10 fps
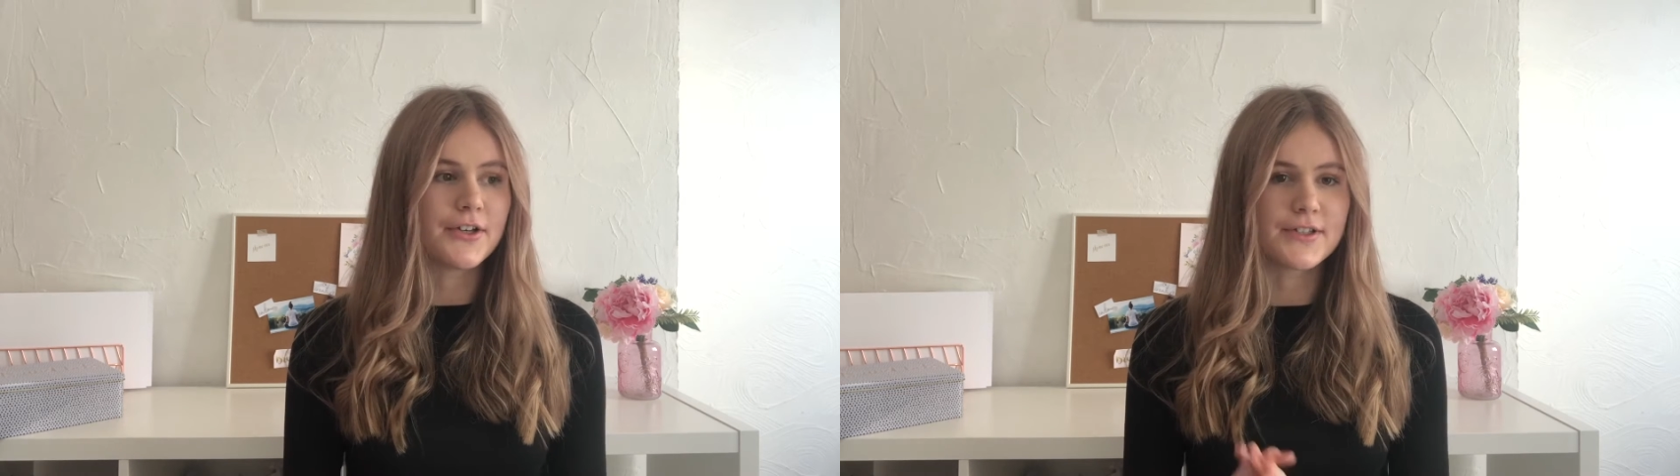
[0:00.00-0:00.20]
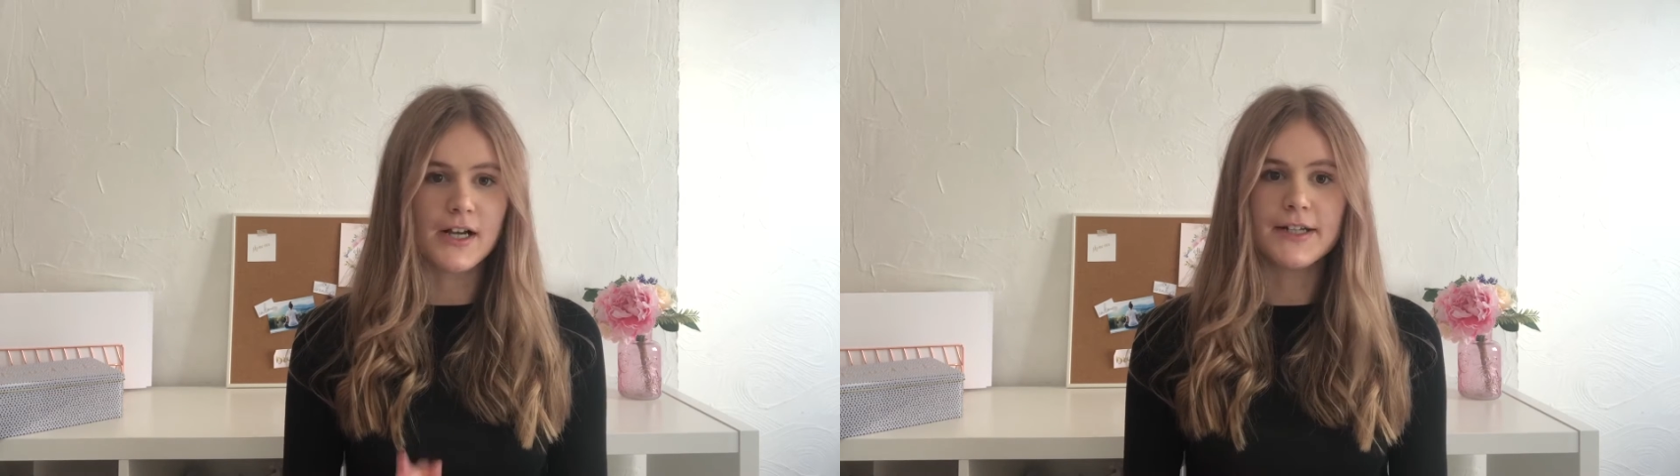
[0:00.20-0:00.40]

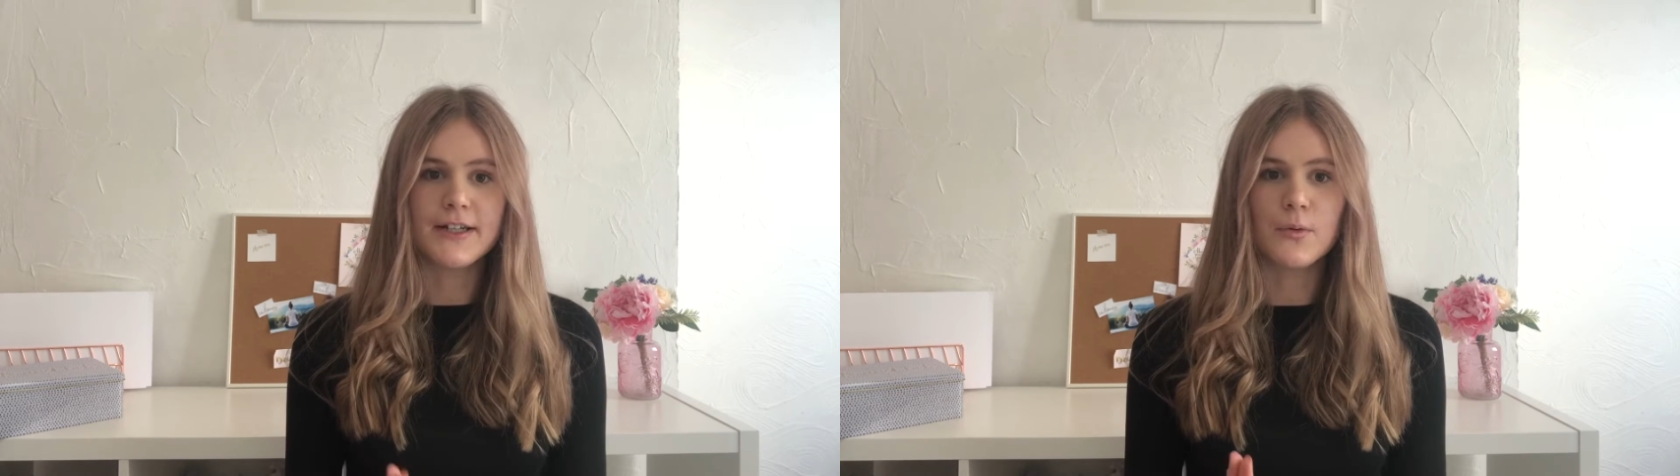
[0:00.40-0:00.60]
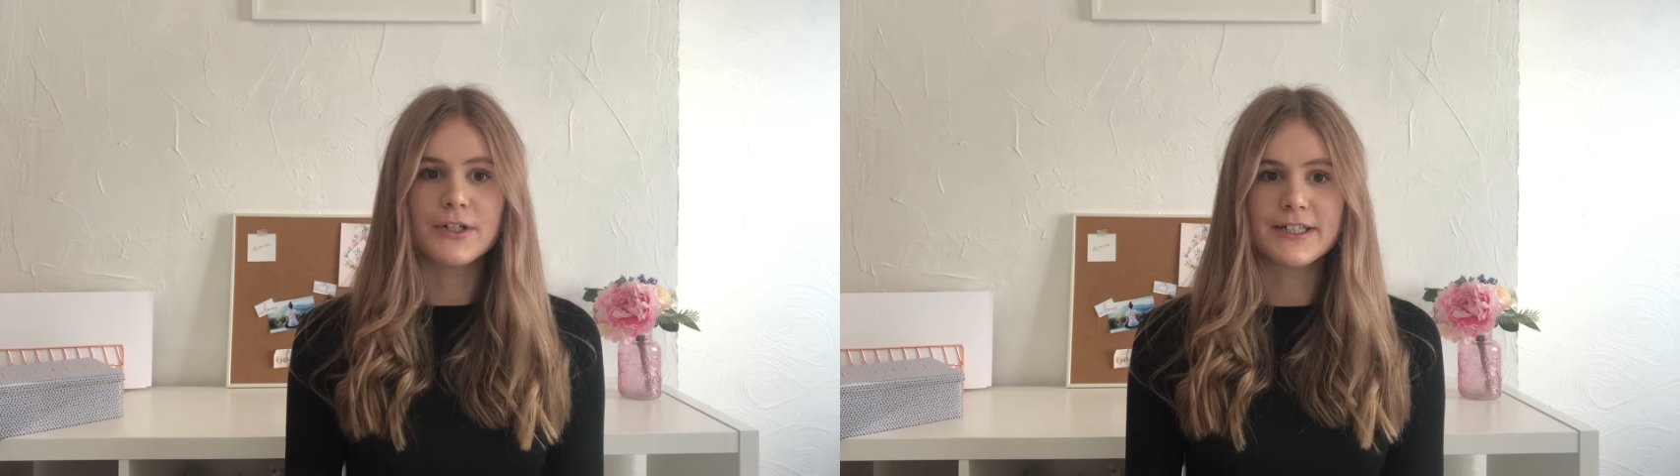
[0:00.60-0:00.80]
decided I
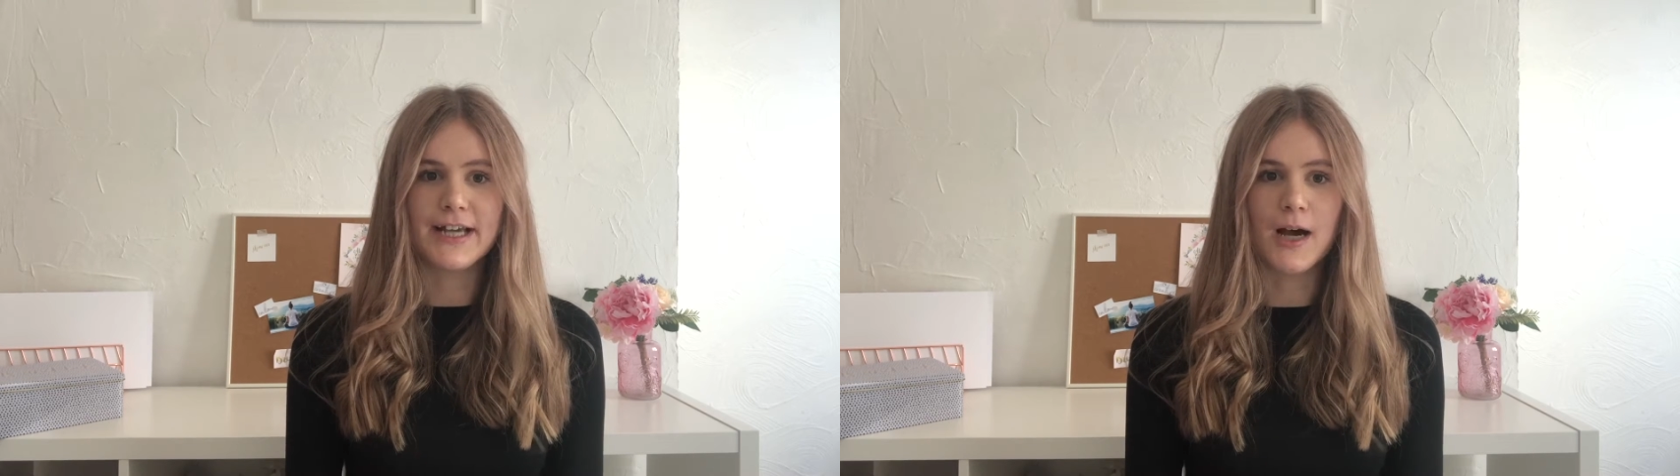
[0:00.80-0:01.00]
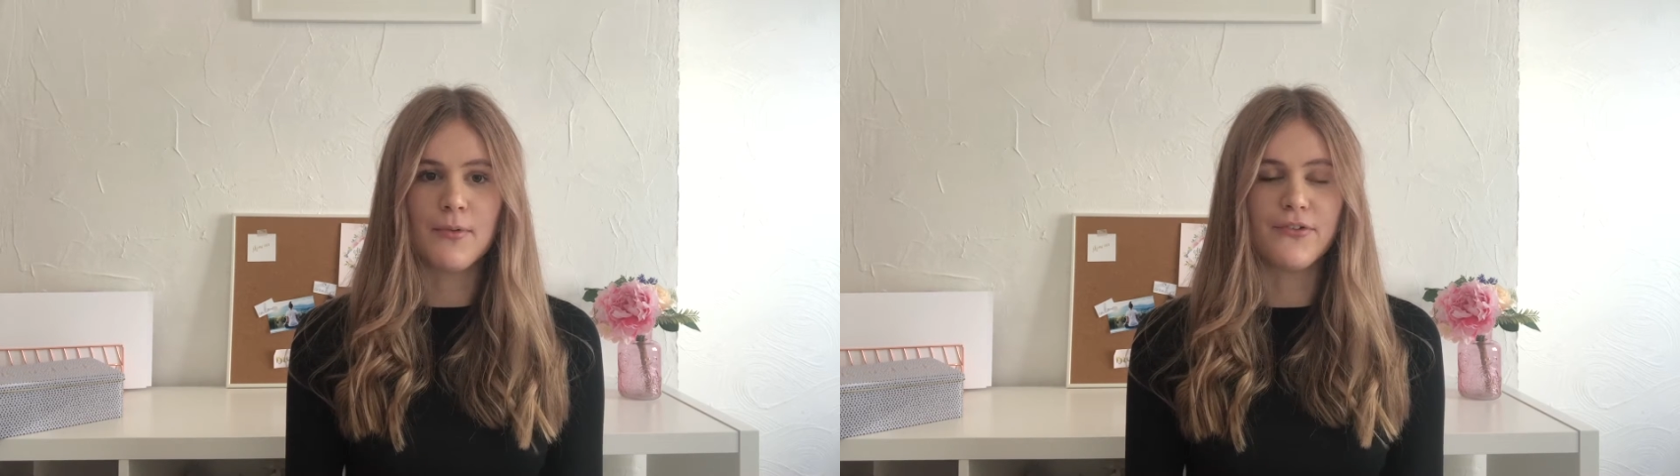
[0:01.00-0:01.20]
wanted to get
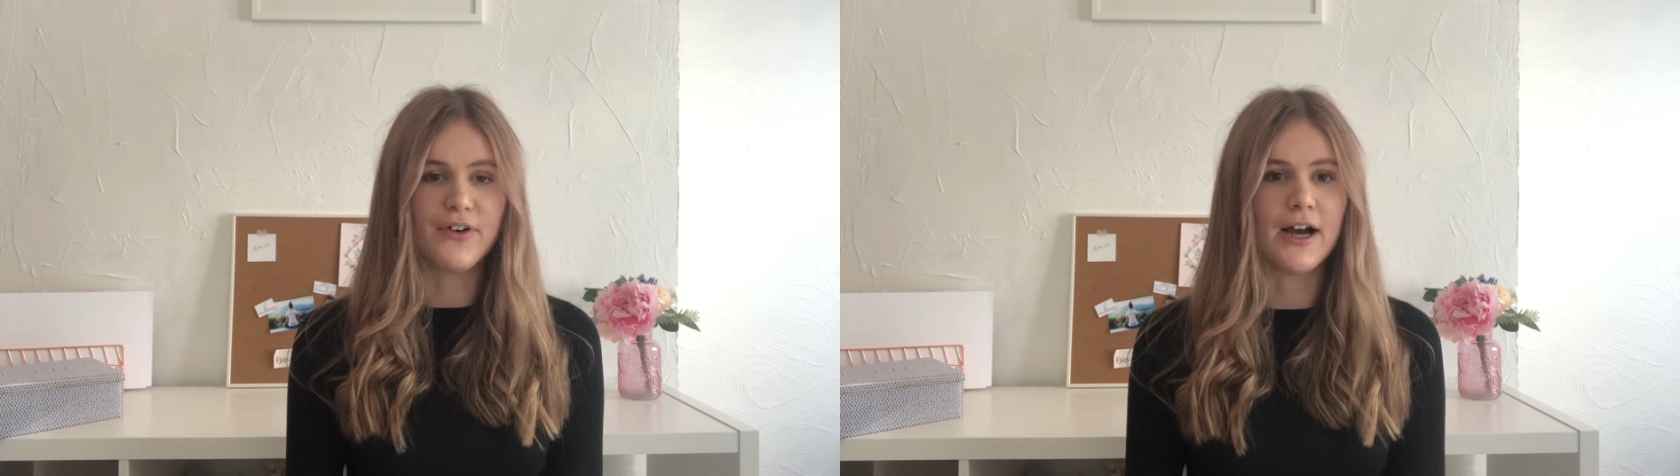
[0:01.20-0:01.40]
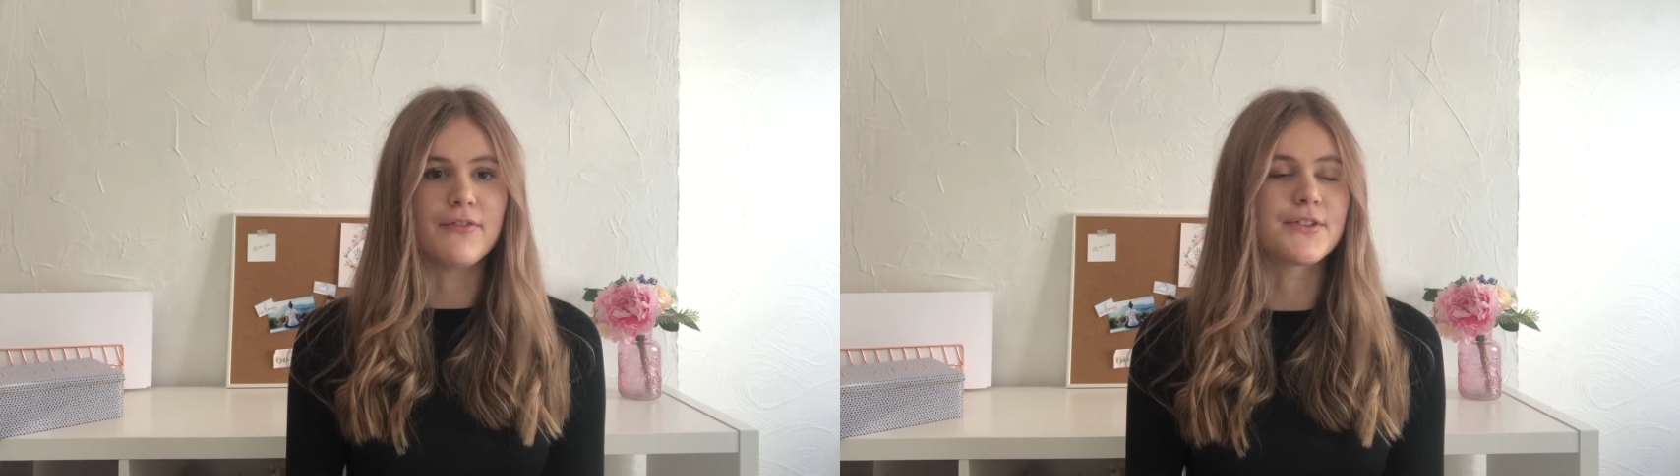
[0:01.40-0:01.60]
up at 5.